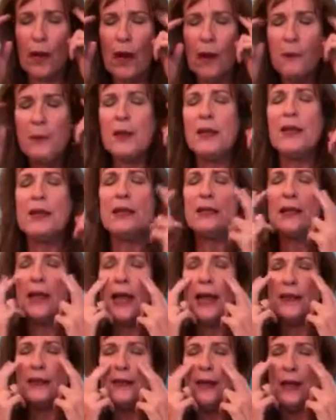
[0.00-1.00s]
I really
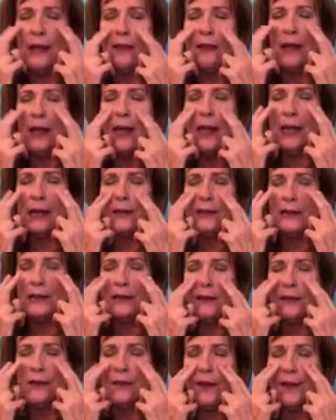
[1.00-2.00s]
like that light,
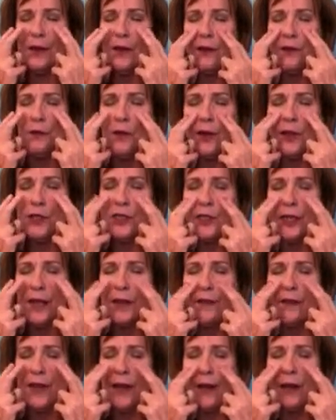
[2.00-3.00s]
thinner
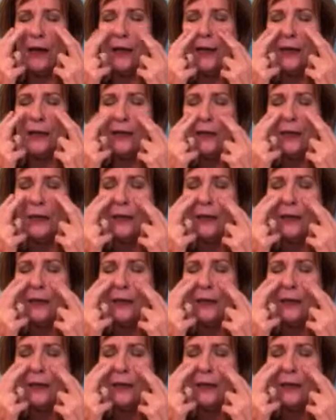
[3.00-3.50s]
version that could